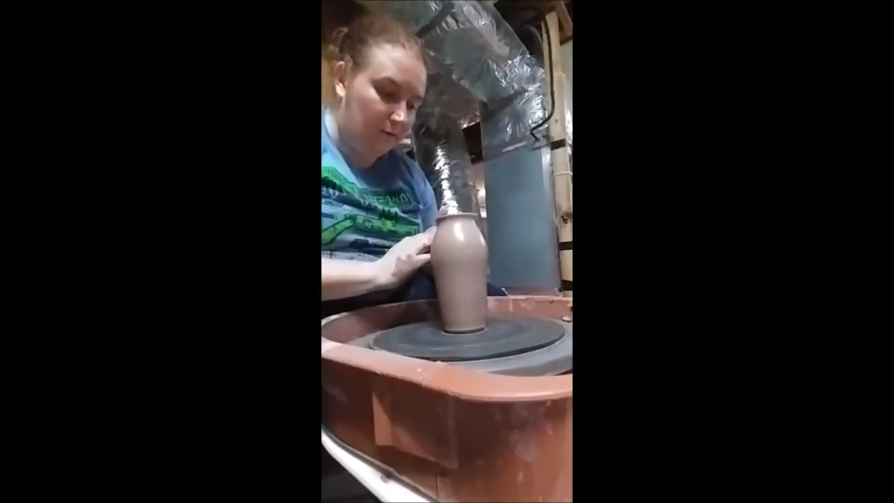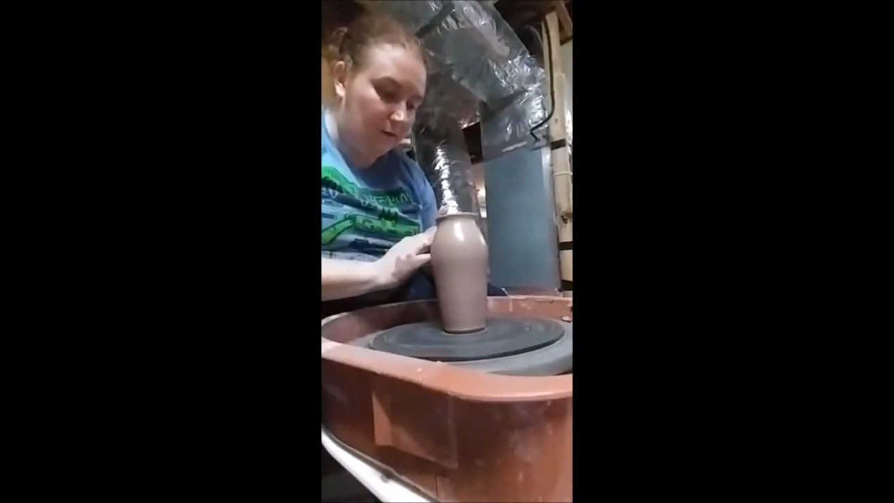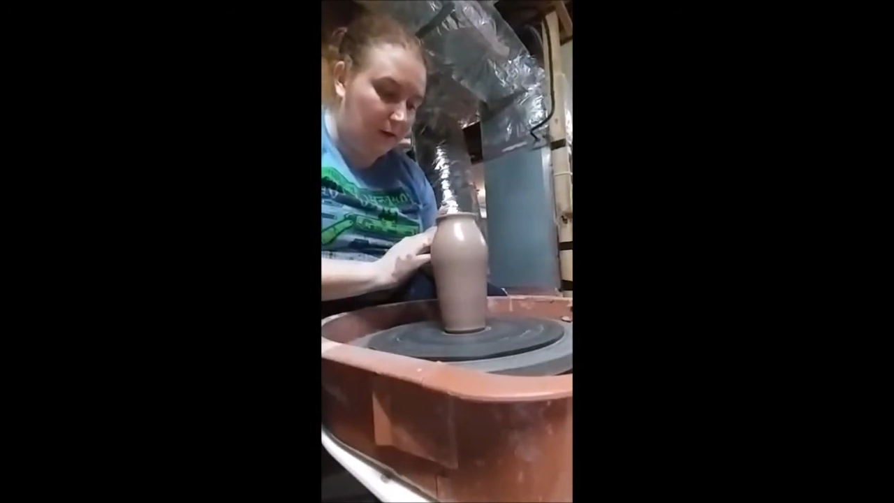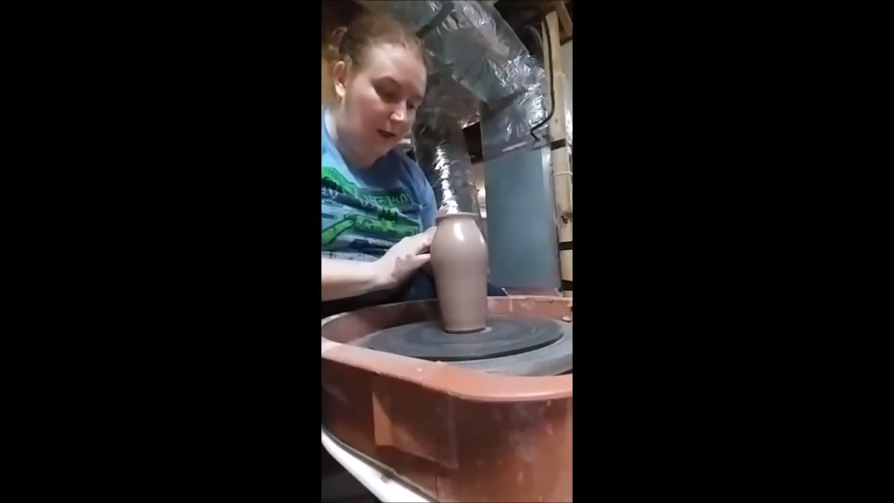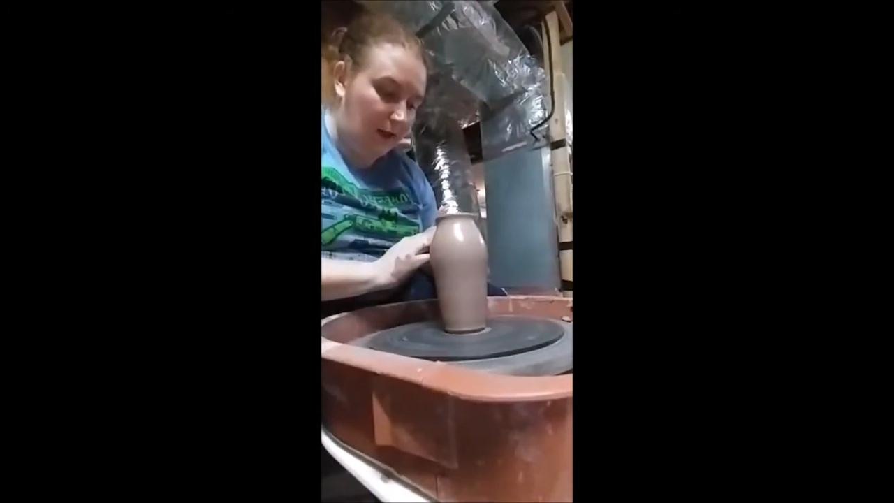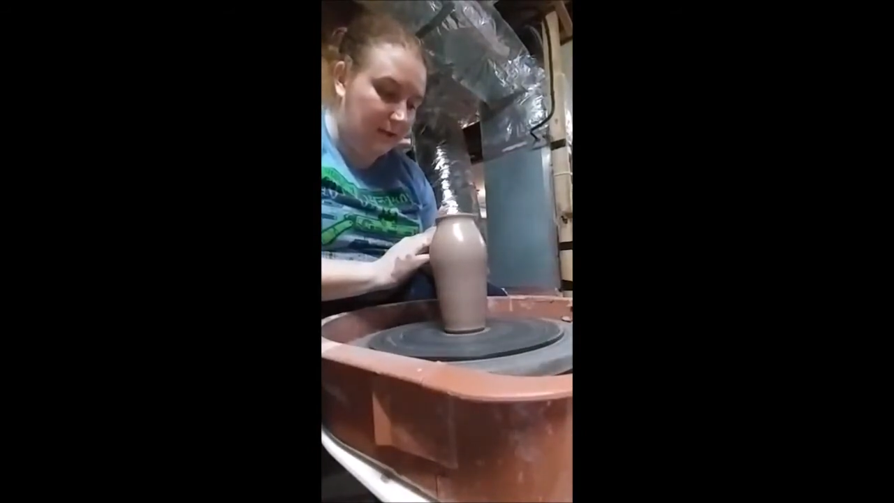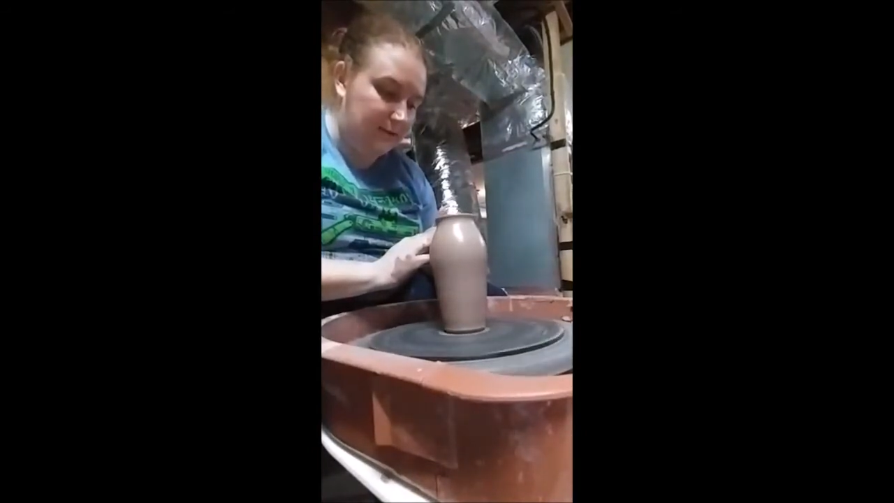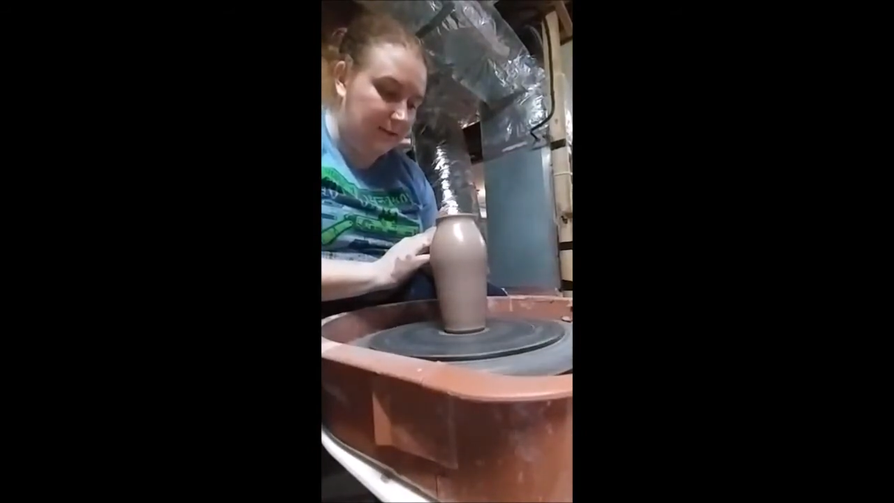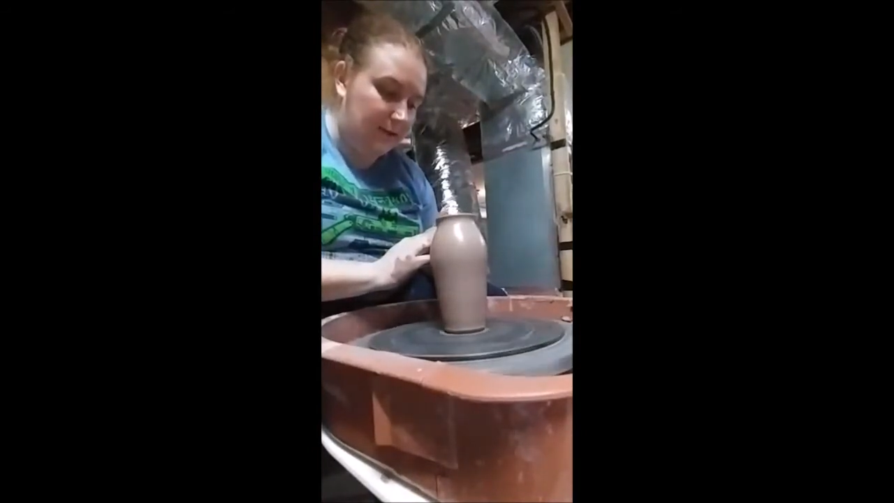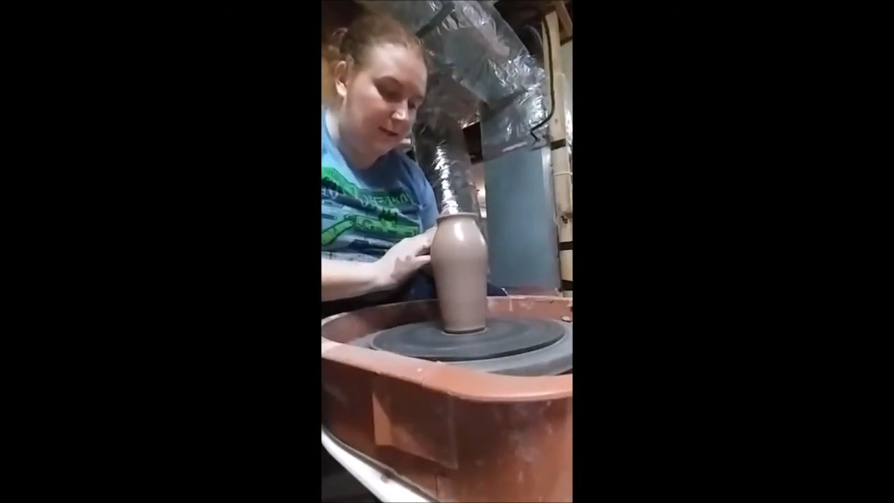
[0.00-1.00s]
When it
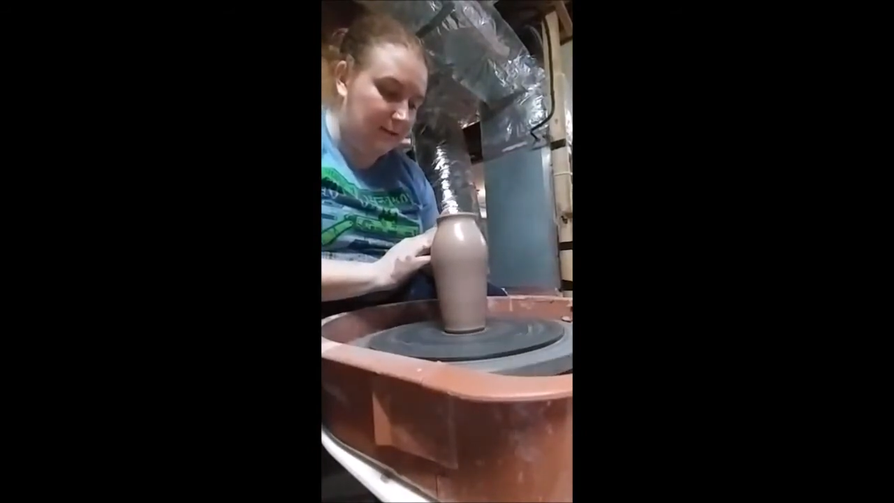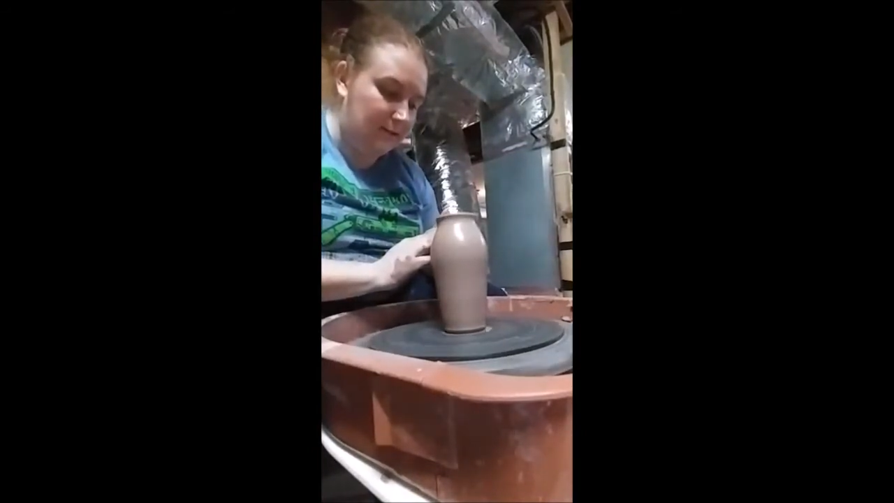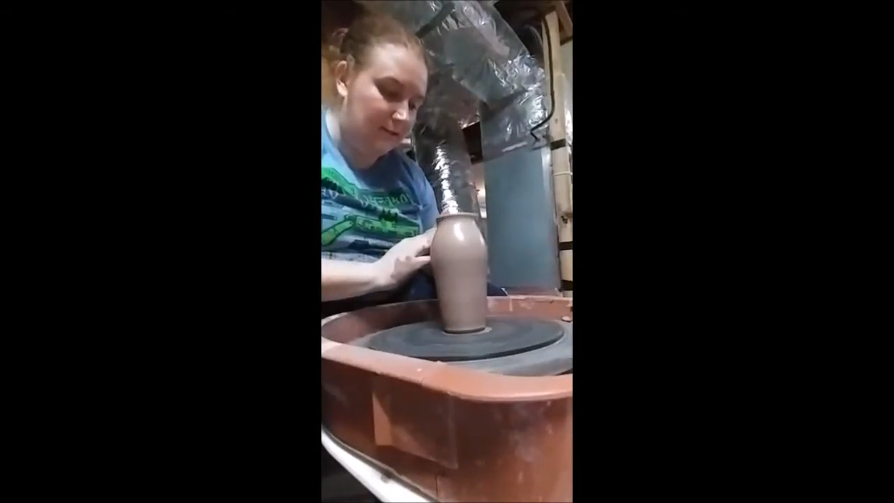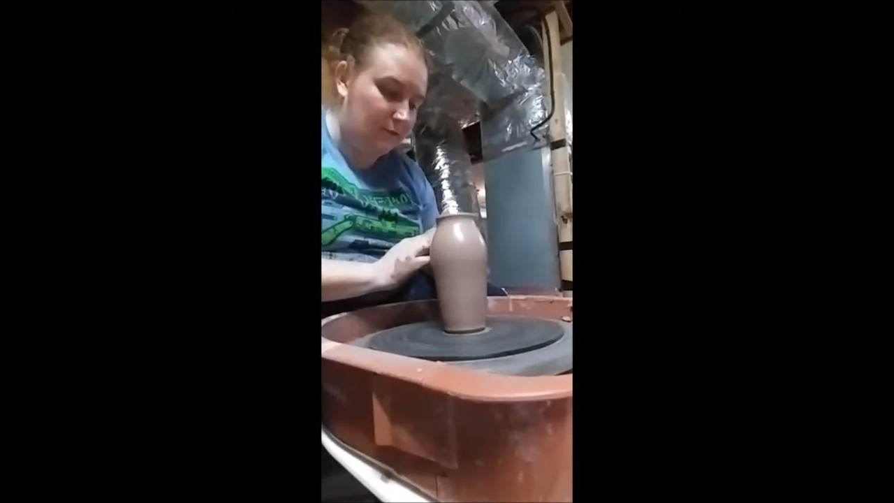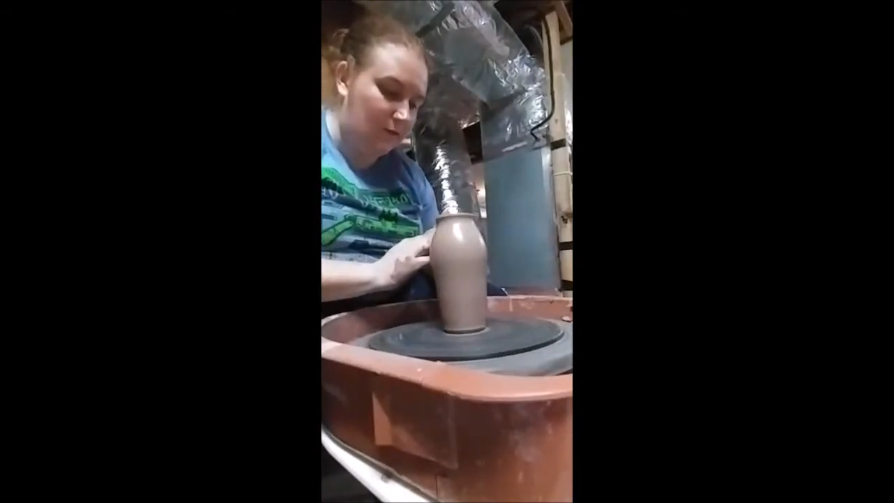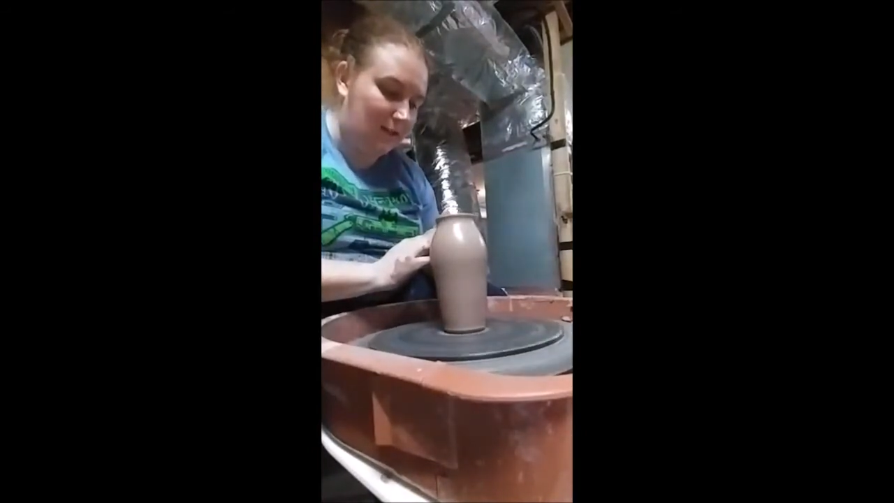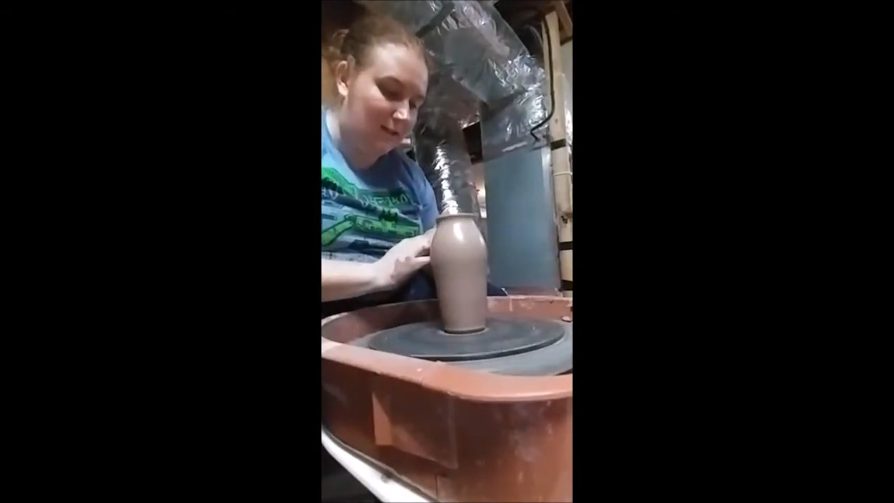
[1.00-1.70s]
has that, it doesn't look